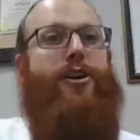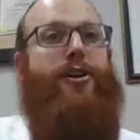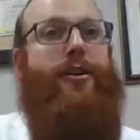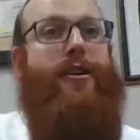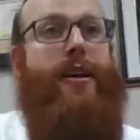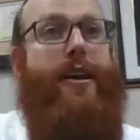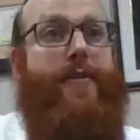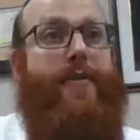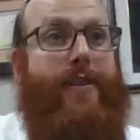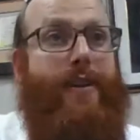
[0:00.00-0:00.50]

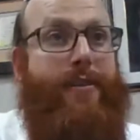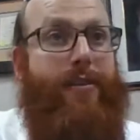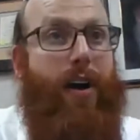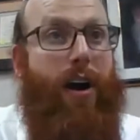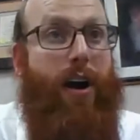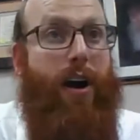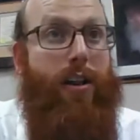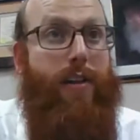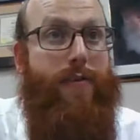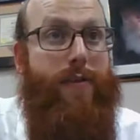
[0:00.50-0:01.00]
Good evening to
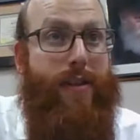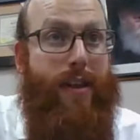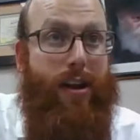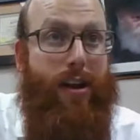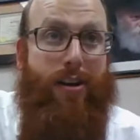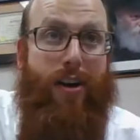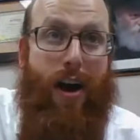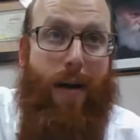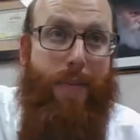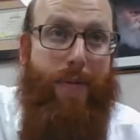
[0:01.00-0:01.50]
all of you that
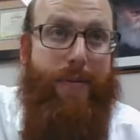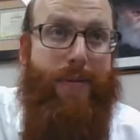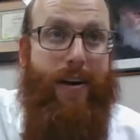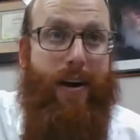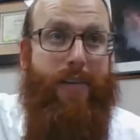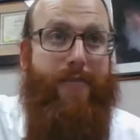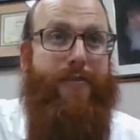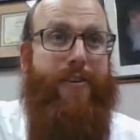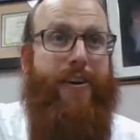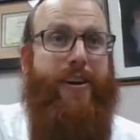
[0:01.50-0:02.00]
are commenting
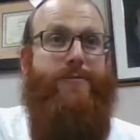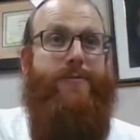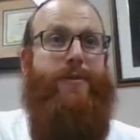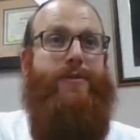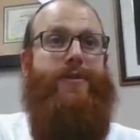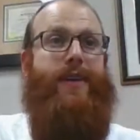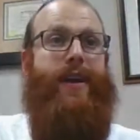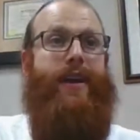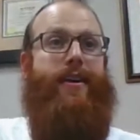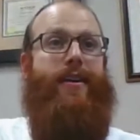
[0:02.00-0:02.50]
on Facebook,
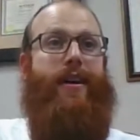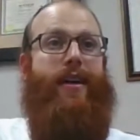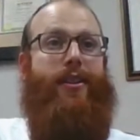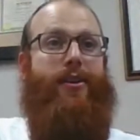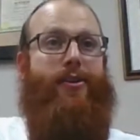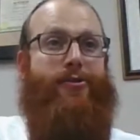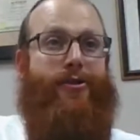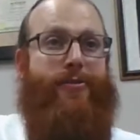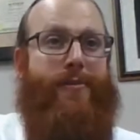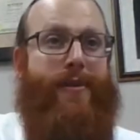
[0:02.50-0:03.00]
saying
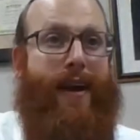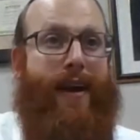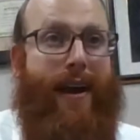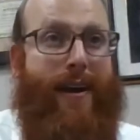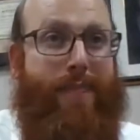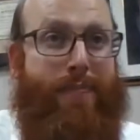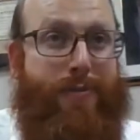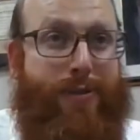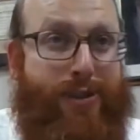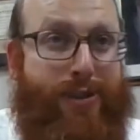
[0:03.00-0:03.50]
hello to me. I
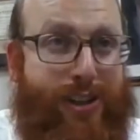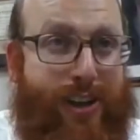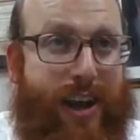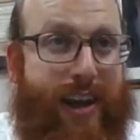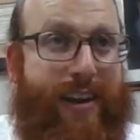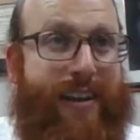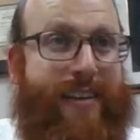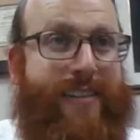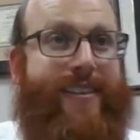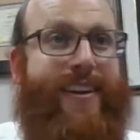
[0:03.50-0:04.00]

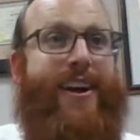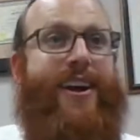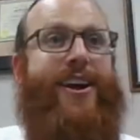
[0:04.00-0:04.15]
appreciate it.